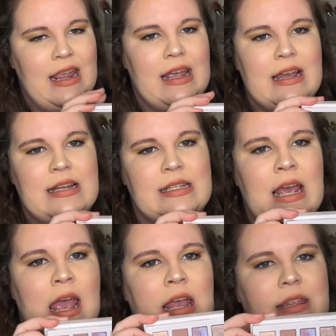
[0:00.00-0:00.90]
and
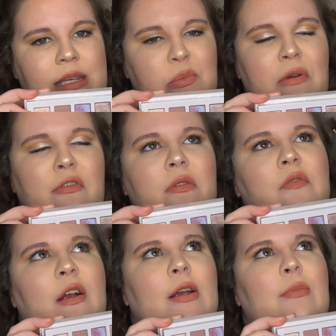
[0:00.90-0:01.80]
these perform
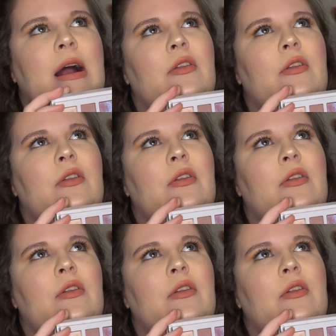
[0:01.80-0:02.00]
very well.